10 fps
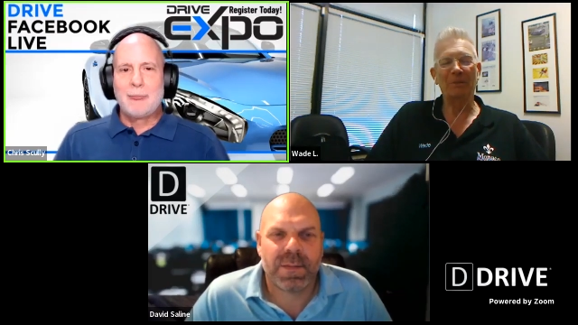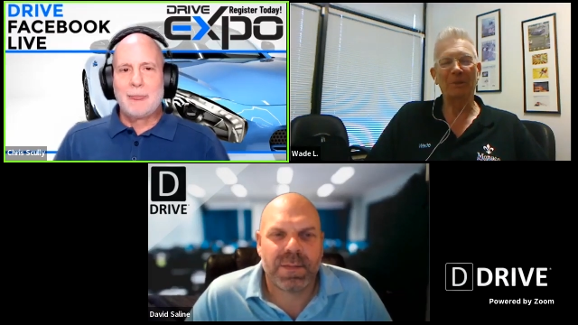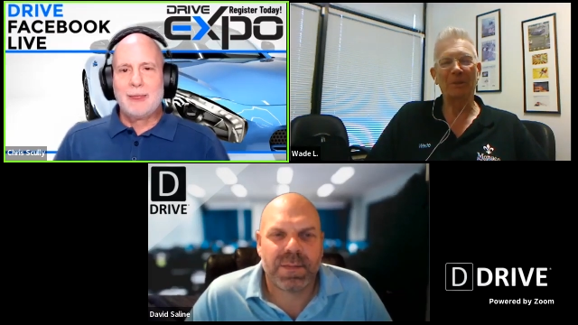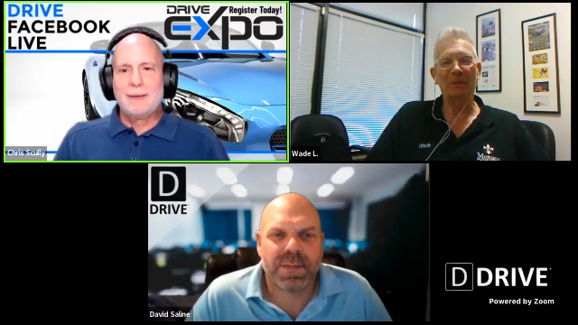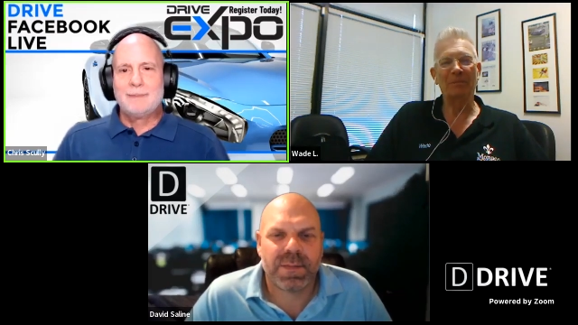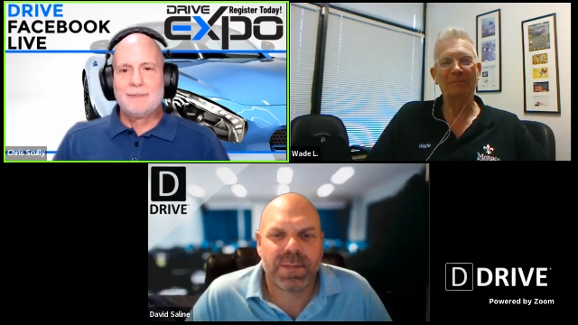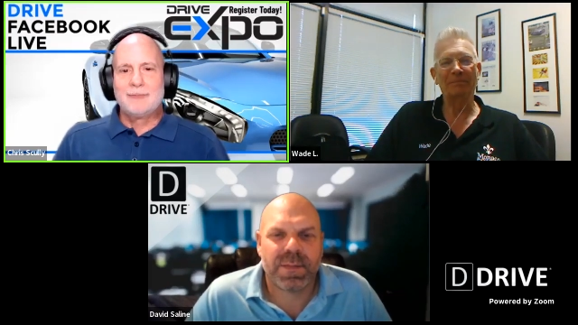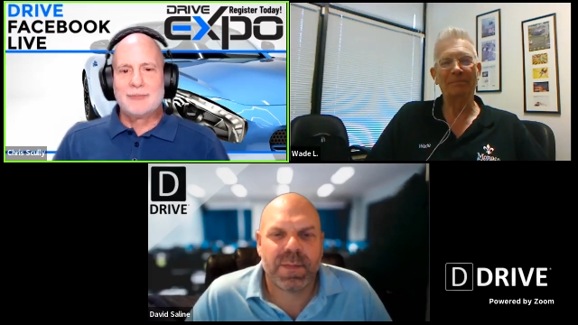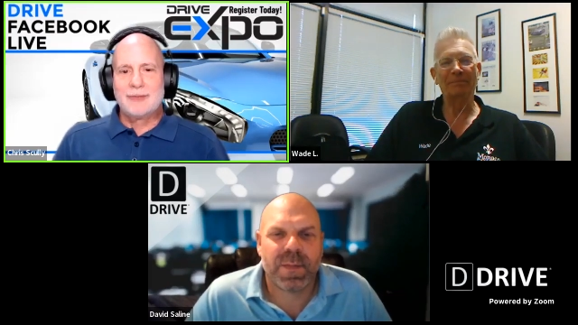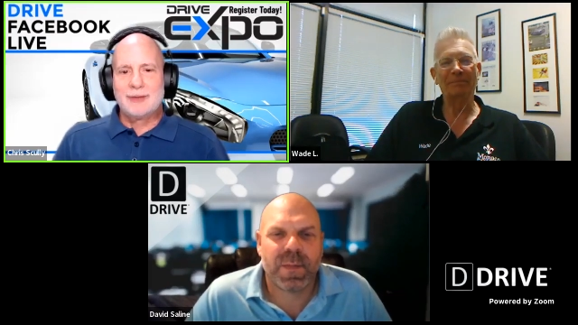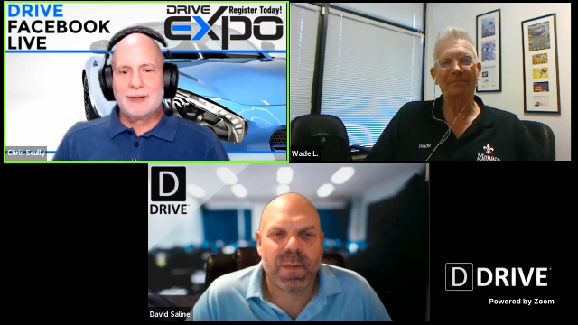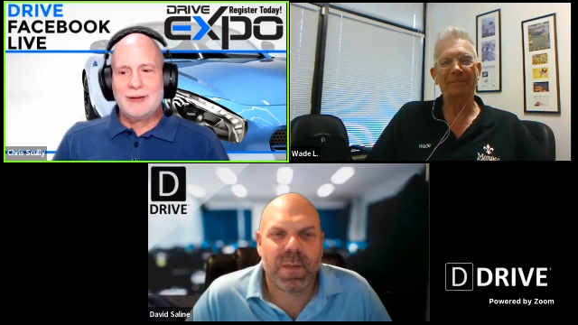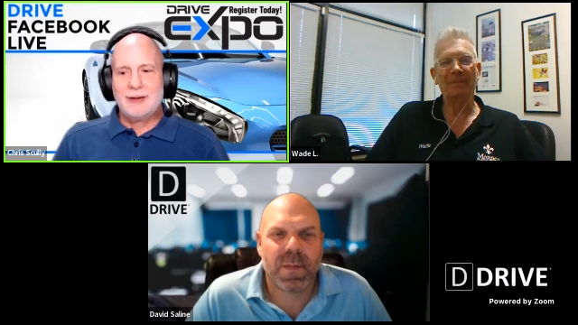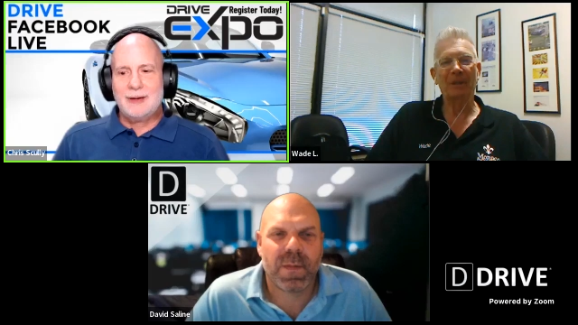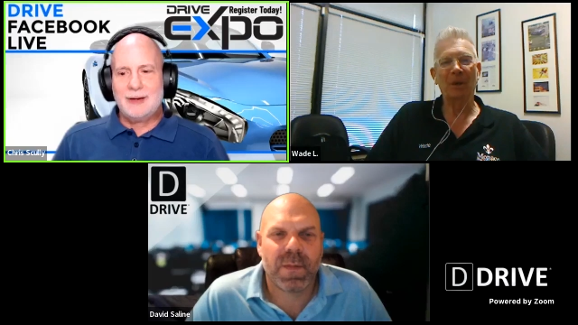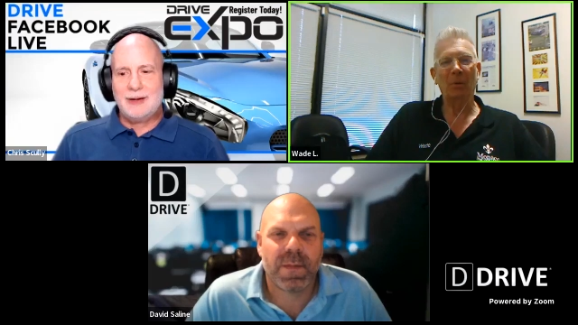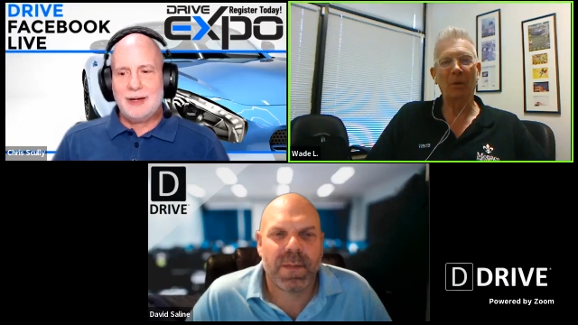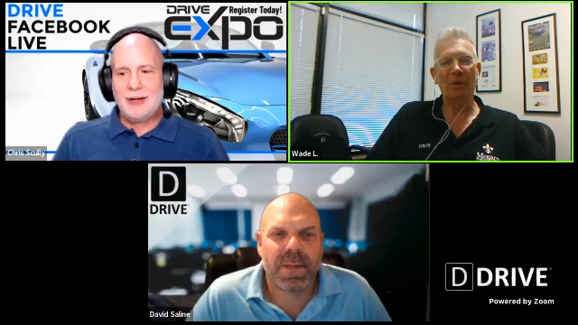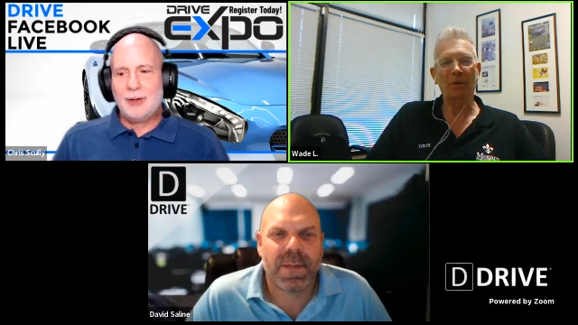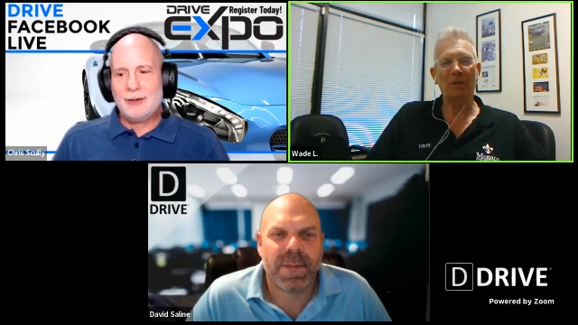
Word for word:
Speaker 1: for. You know, whether right.